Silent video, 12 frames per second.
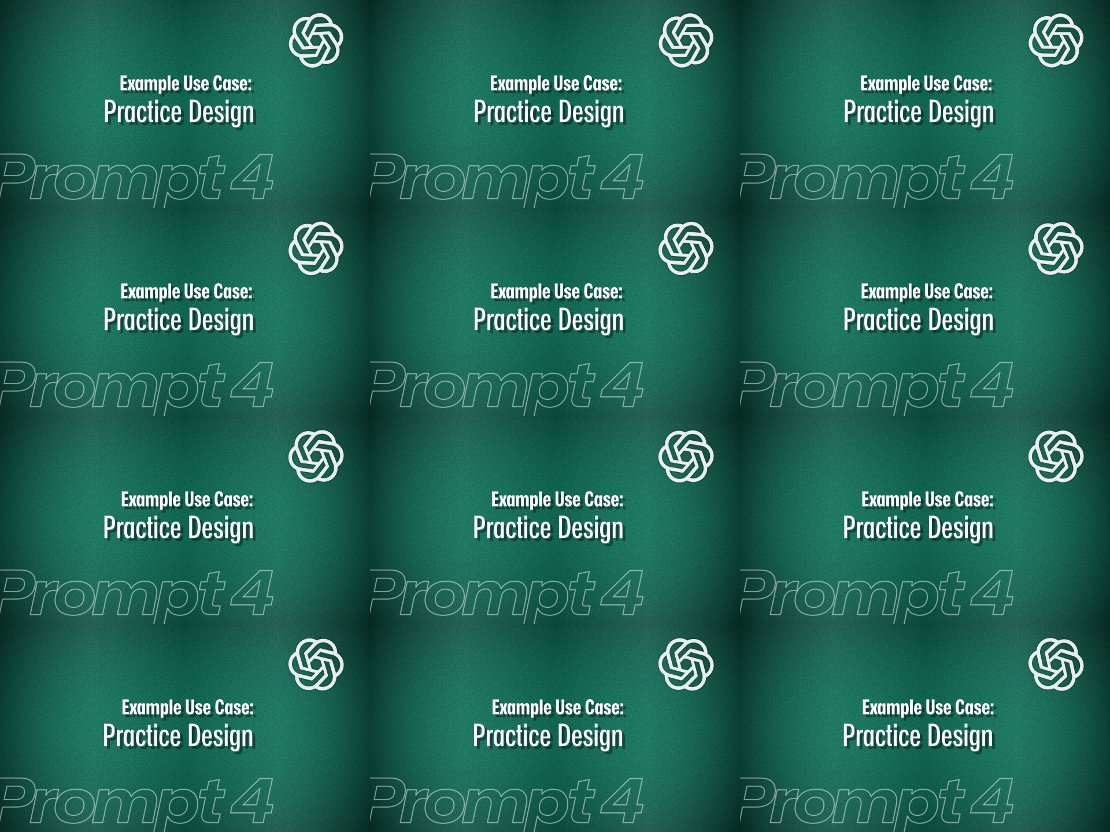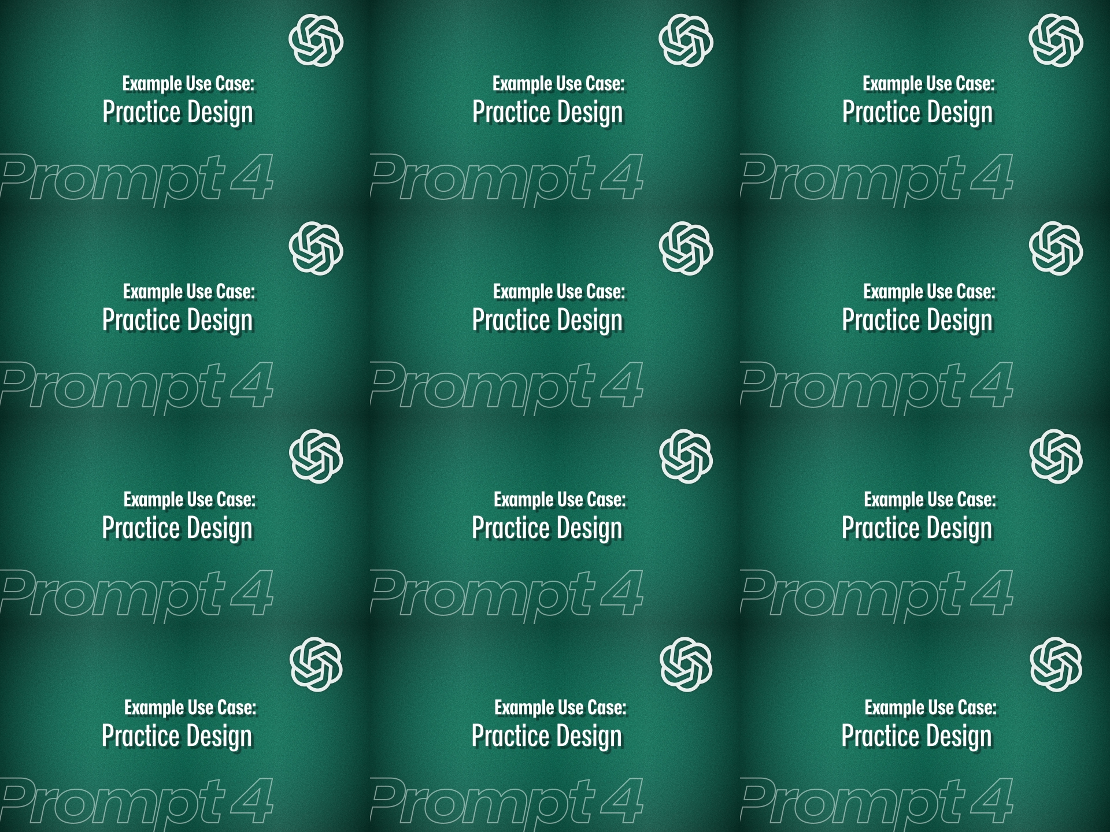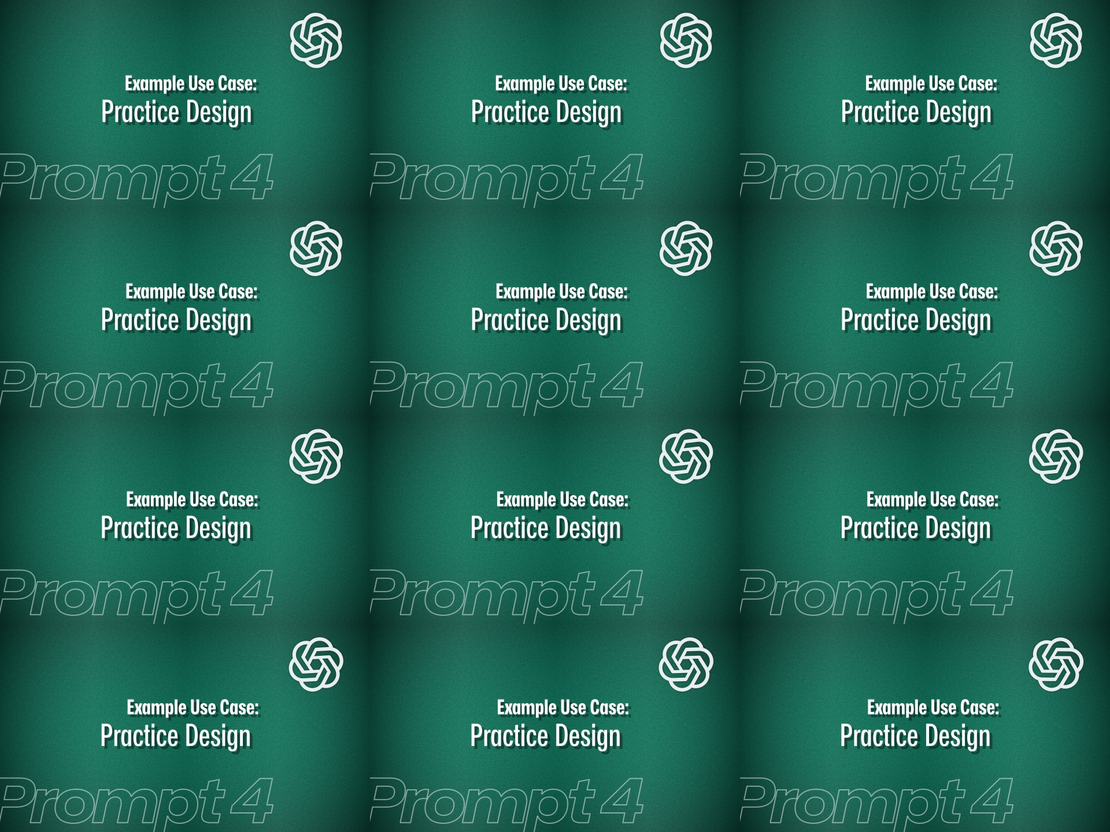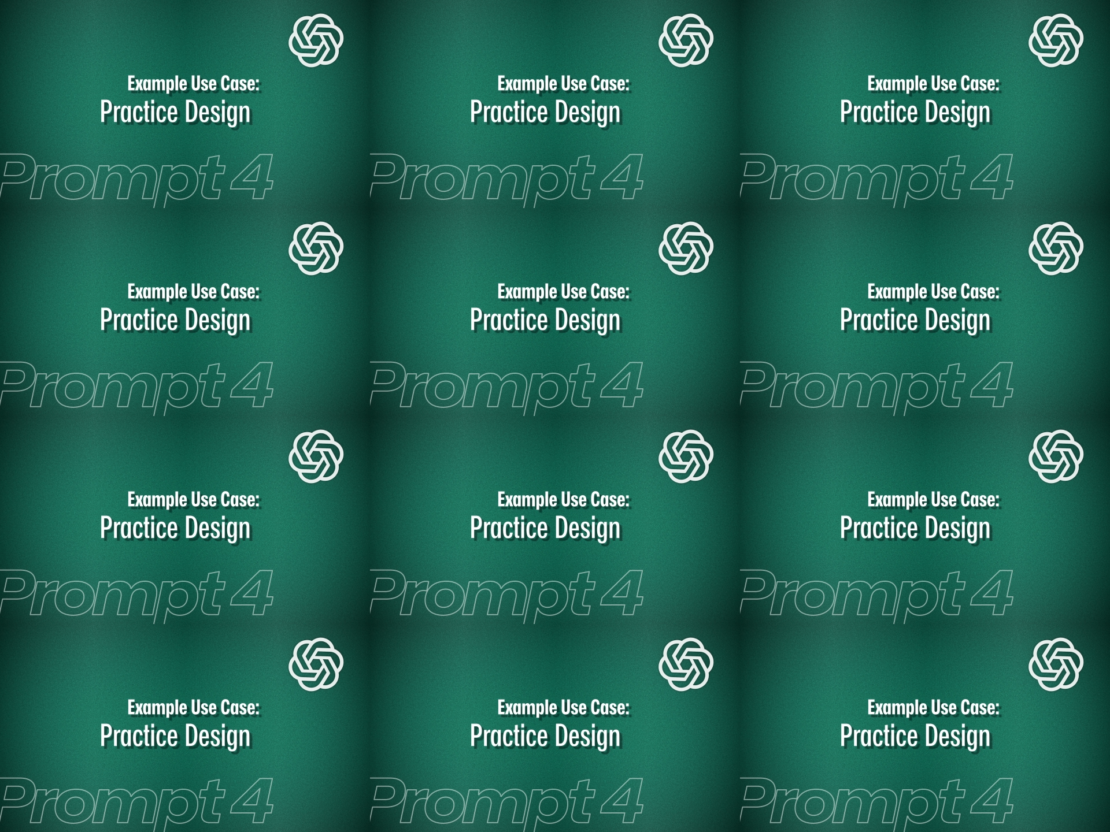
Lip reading: [unreadable: no face in view]